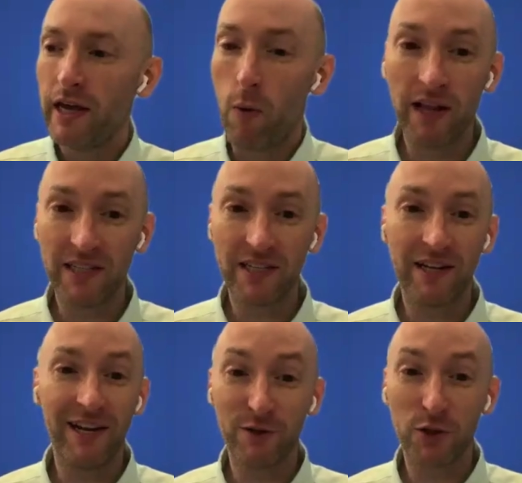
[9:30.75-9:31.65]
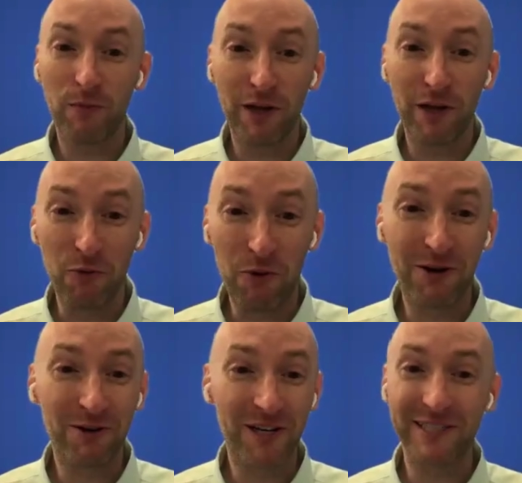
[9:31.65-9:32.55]
And while I said like there's something in the
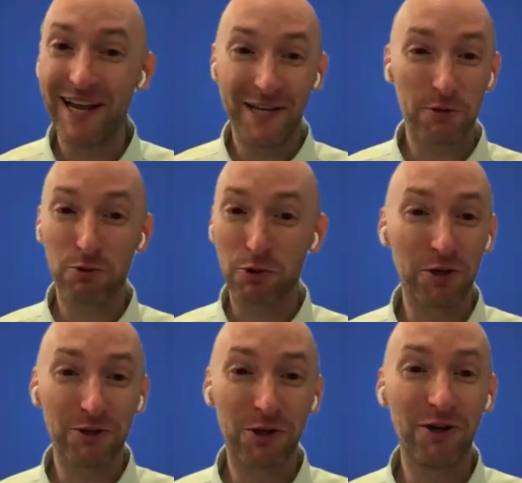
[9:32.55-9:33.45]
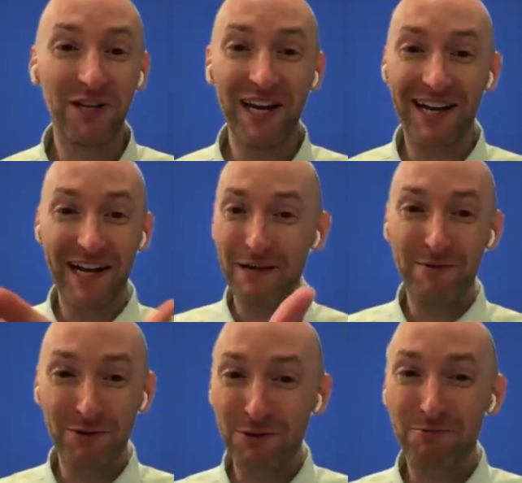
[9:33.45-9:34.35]
water because
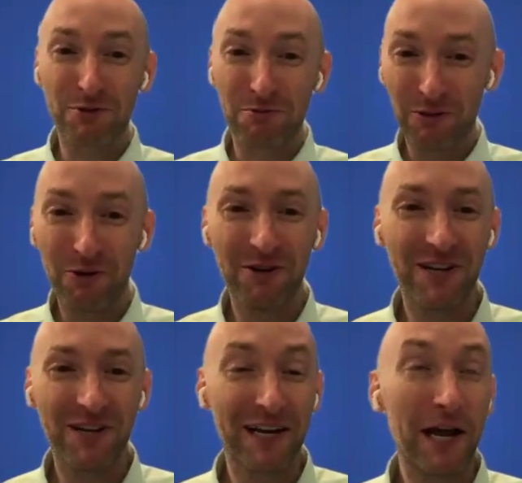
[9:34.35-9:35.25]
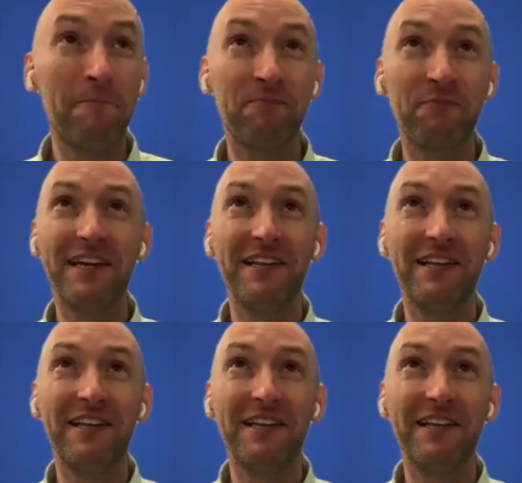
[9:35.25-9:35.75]
subscriptionattorney.com, your subscriptionlawyer.com,